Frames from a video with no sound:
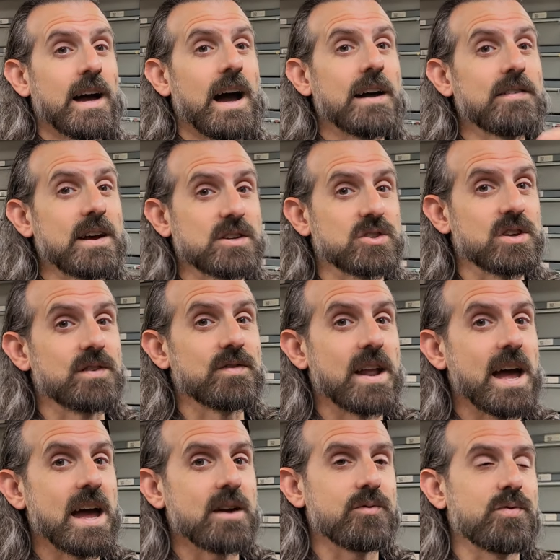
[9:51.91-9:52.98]
I've actually even
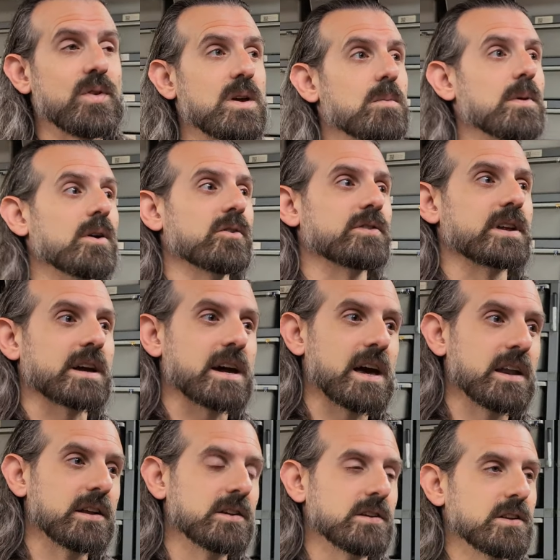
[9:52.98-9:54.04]
had females that
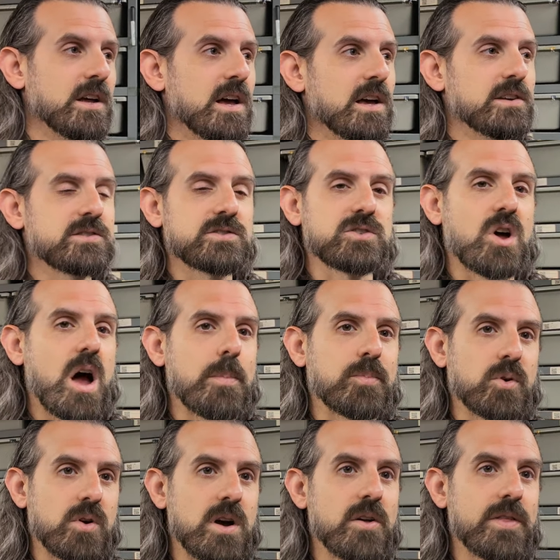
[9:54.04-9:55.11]
kind of stopped
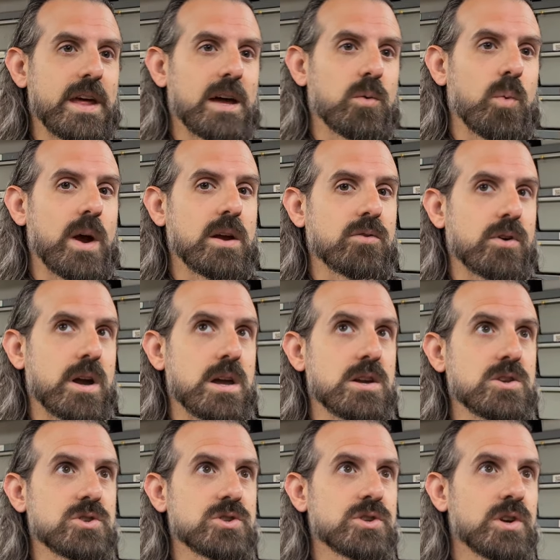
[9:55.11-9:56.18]
around that weight
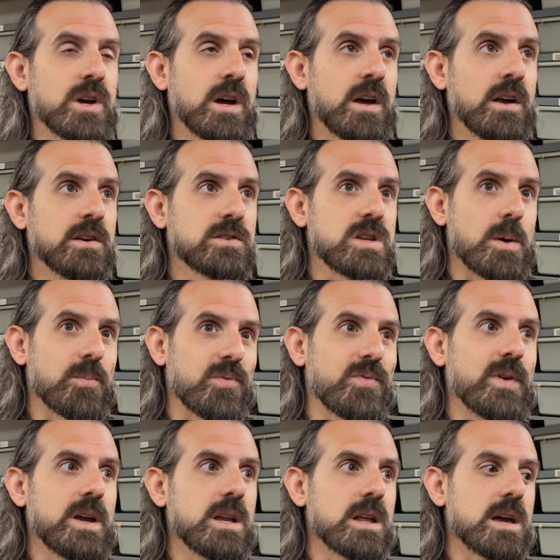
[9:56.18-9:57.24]
range, stopped
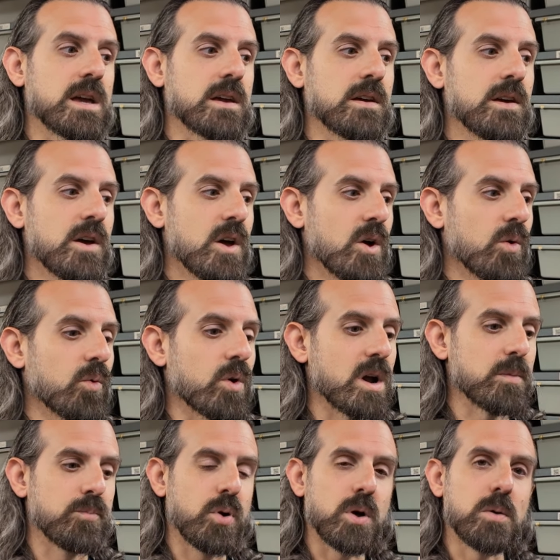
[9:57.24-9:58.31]
feeding, where
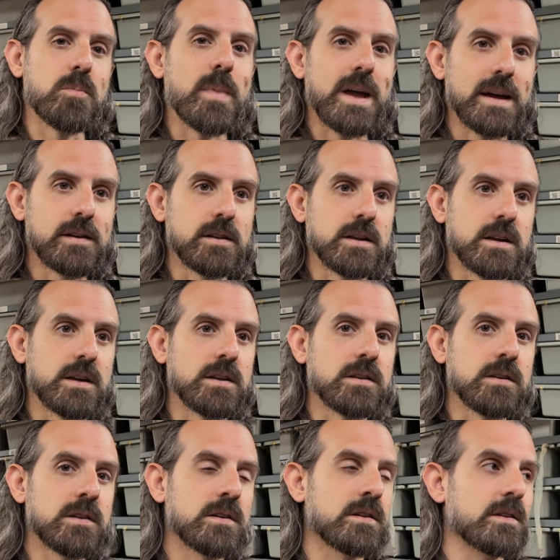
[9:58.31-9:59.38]
I'd put a male
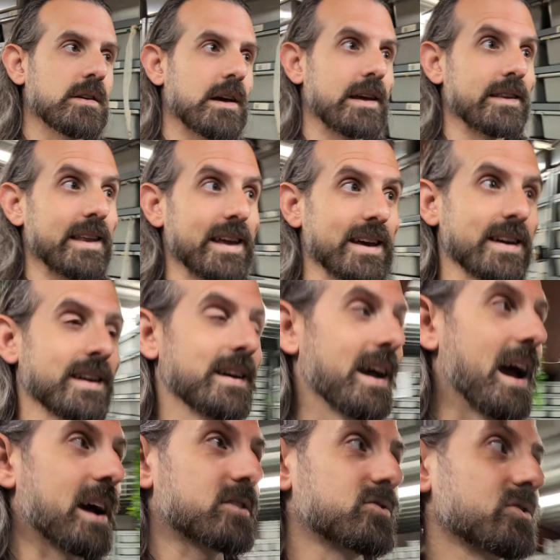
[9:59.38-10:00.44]
in and they
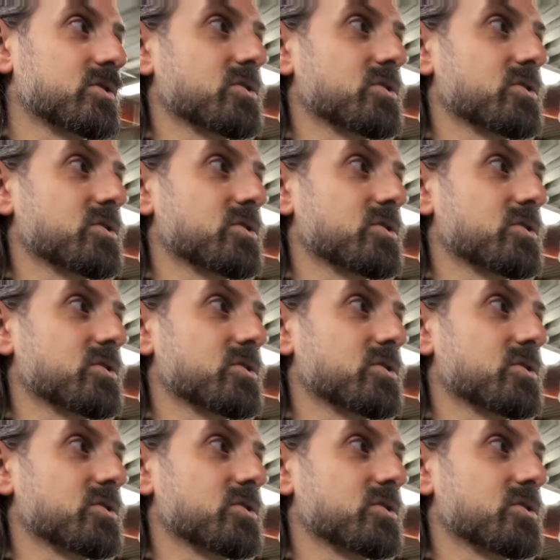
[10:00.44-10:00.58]
actually